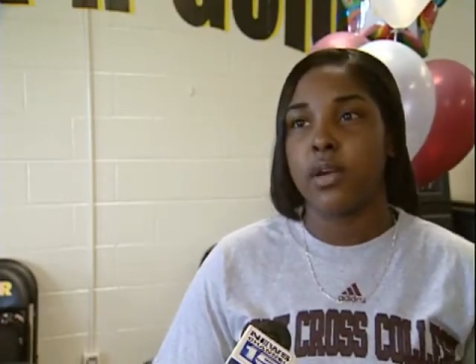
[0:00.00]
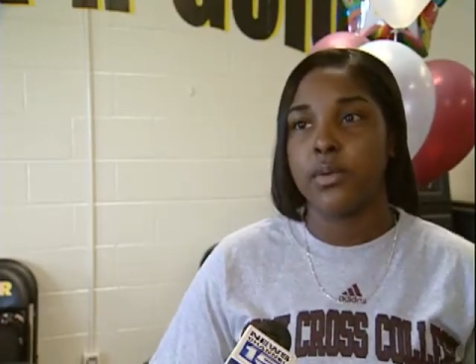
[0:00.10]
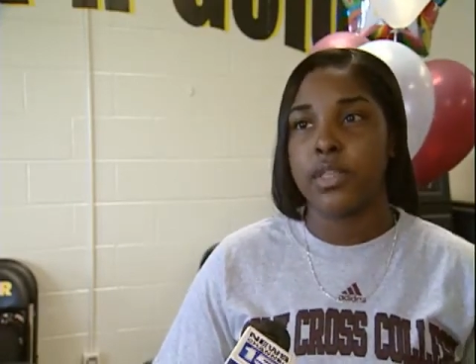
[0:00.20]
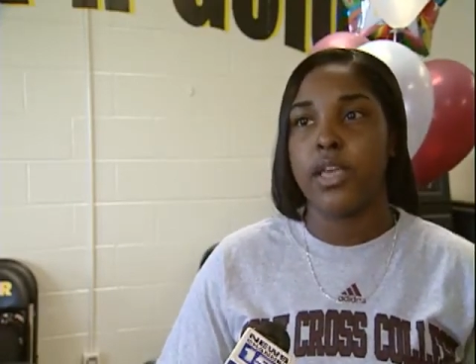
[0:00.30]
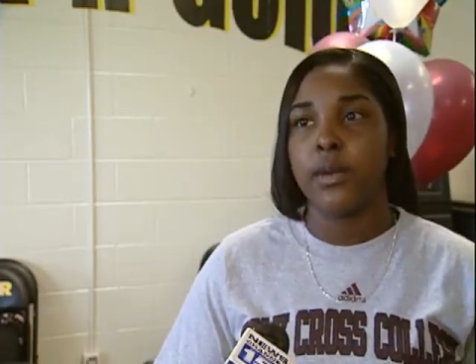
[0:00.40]
are
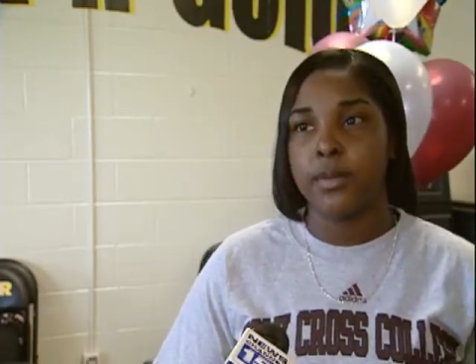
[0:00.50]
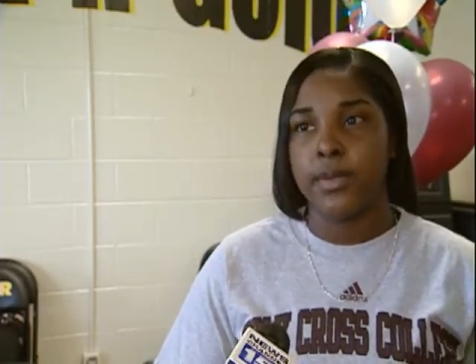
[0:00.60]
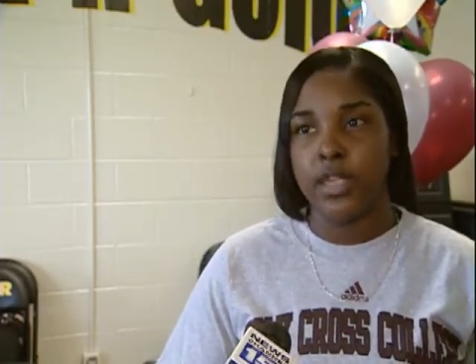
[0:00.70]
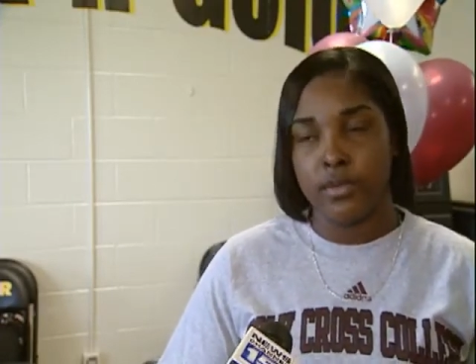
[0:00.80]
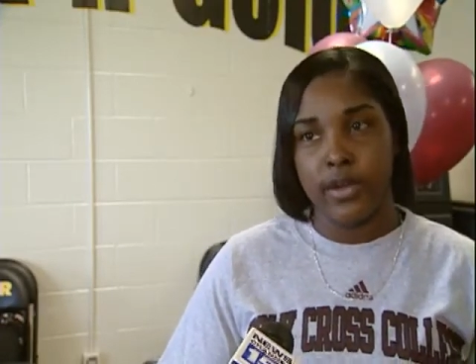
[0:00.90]
really helping
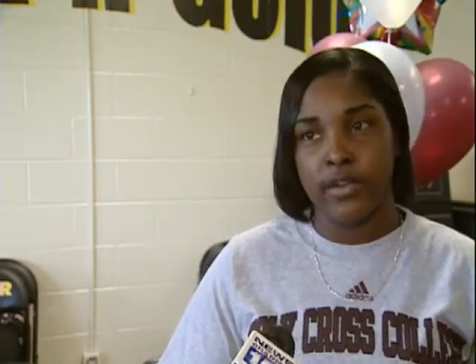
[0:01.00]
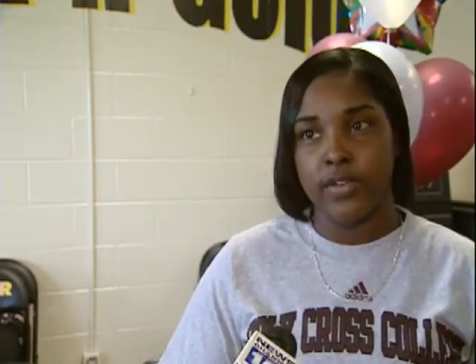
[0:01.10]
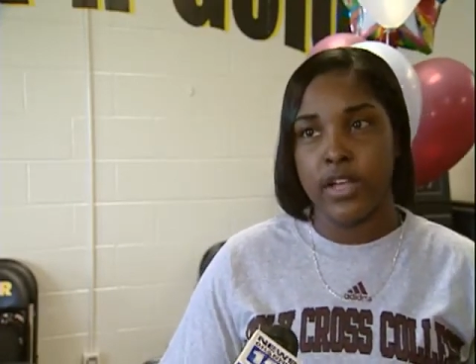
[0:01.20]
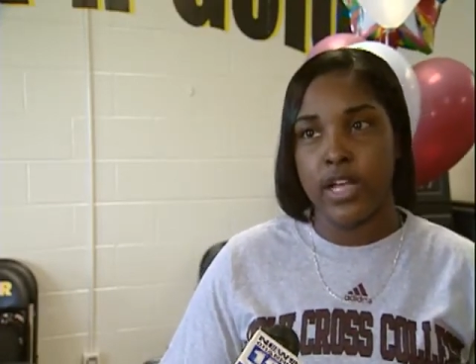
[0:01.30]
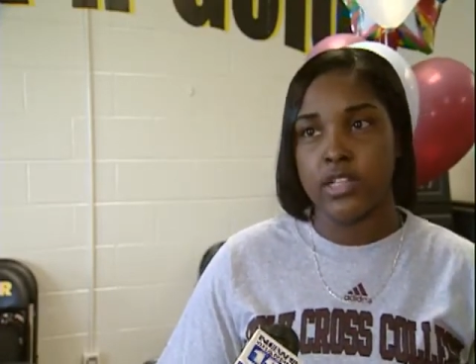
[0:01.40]
me get ready
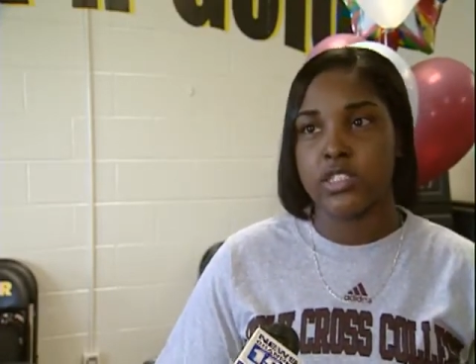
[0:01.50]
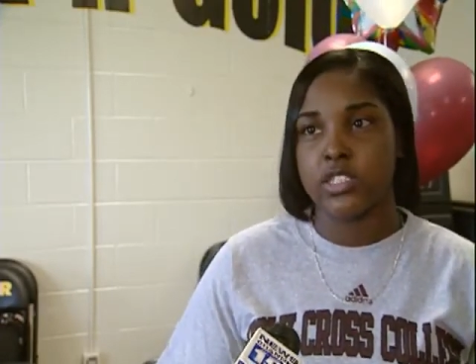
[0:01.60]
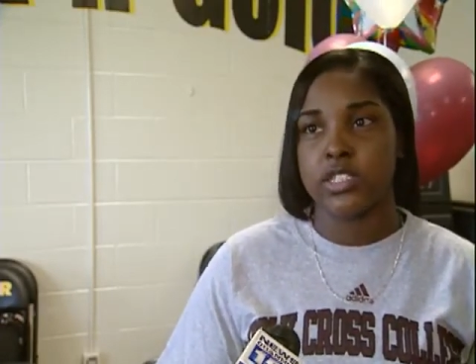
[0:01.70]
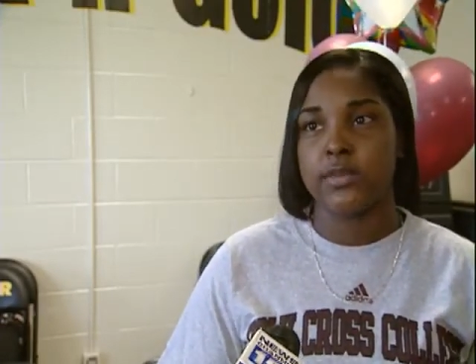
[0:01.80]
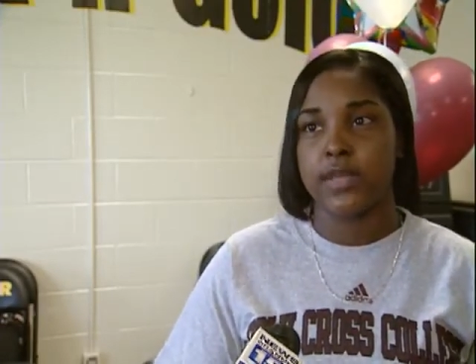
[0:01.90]
for college
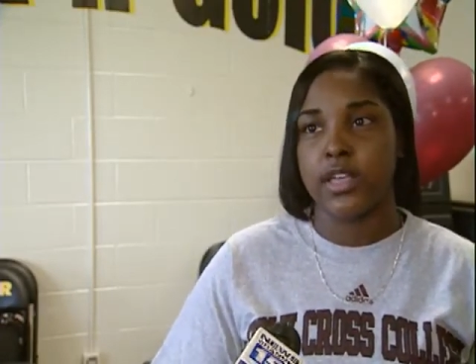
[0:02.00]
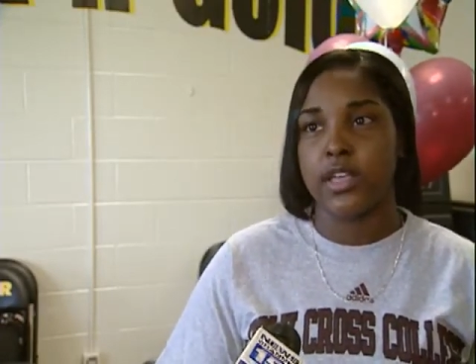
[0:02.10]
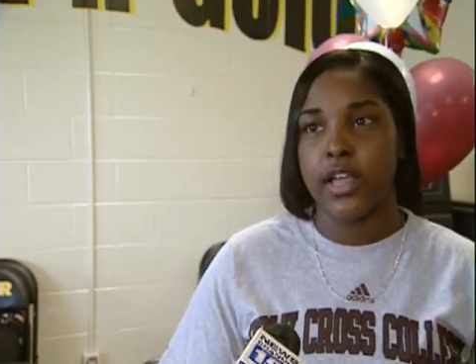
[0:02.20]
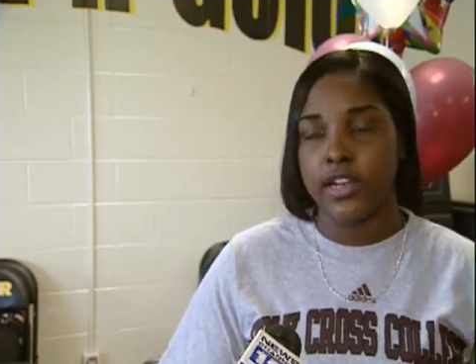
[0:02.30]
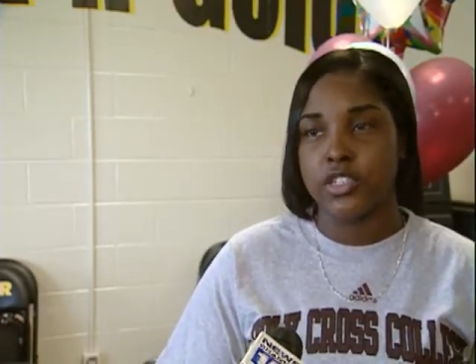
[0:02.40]
because I'm like
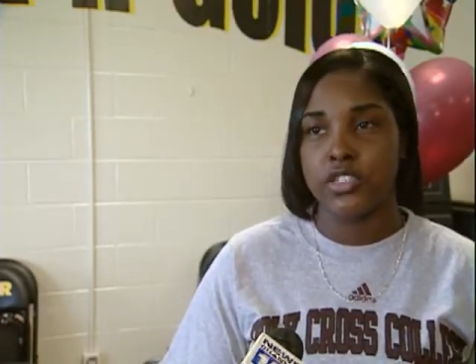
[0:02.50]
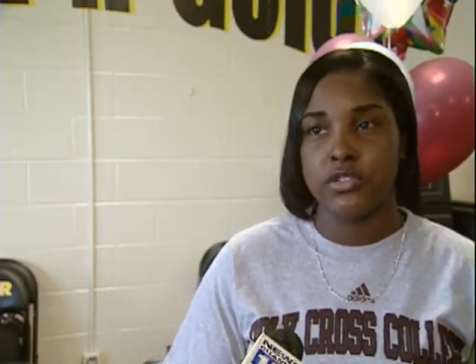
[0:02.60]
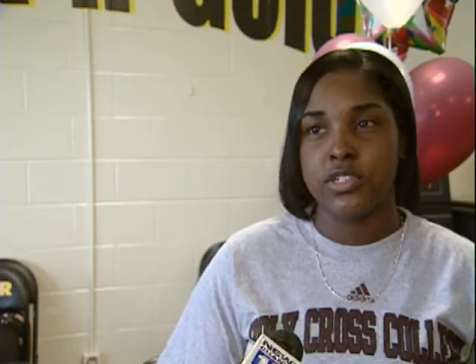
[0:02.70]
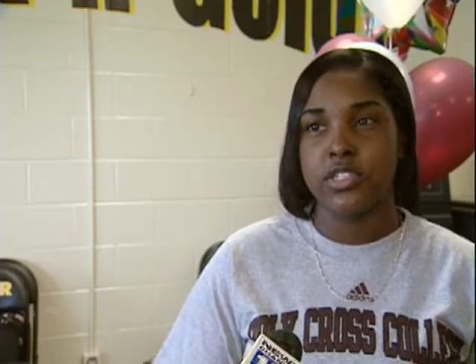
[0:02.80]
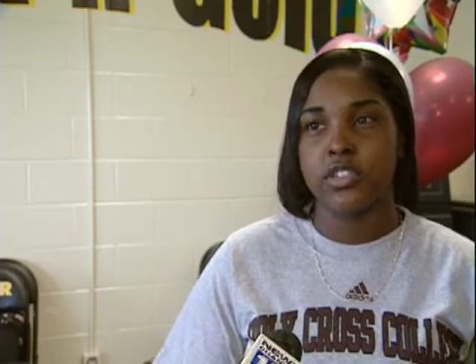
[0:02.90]
an honor student,